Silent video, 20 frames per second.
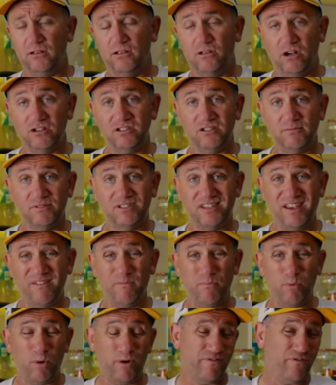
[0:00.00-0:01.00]
cost them
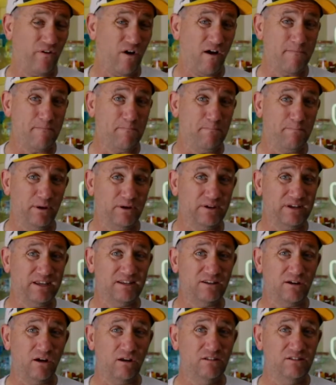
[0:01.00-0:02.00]
$7.5 billion.
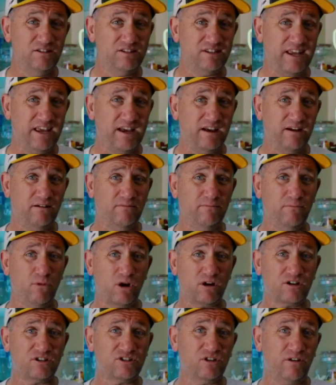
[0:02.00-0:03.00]
Now,
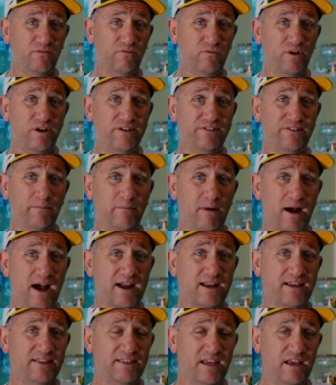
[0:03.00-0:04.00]
Microsoft were in the
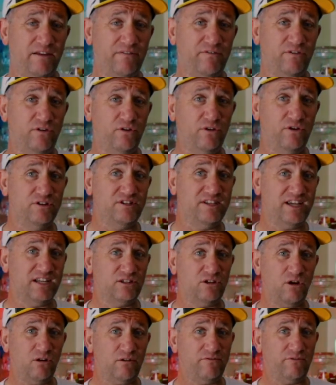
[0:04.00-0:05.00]
market there for
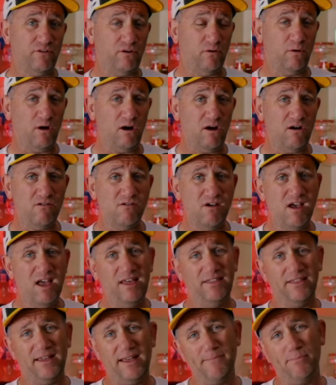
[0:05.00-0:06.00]
TikTok for a while.
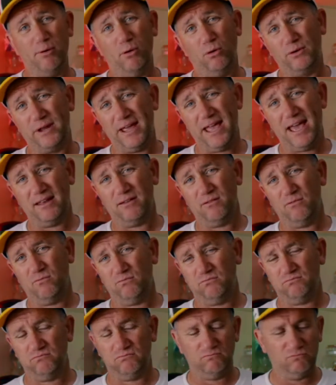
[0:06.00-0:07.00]
They pulled out,
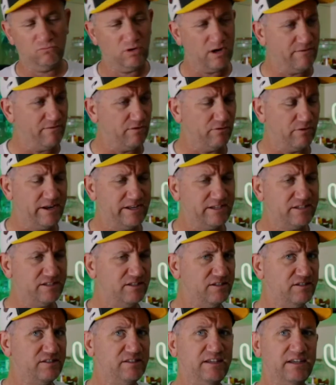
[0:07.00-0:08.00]
whatever
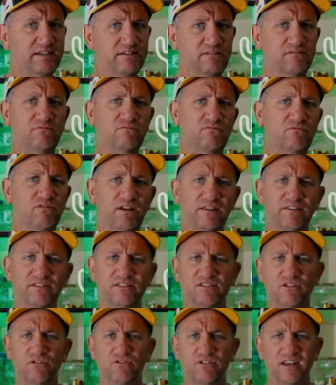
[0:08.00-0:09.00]
reasons, didn't really
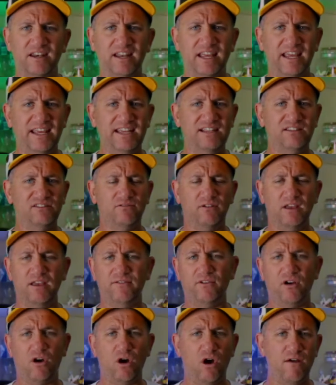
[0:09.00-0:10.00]
suit their needs,
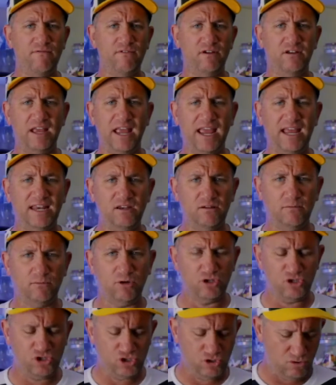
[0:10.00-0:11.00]
either end, I'm
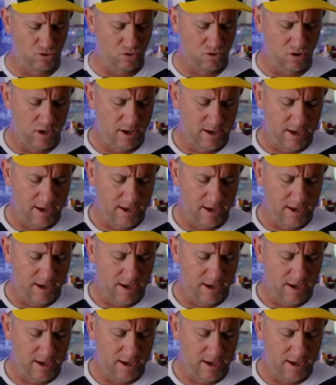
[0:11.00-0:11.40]
not sure.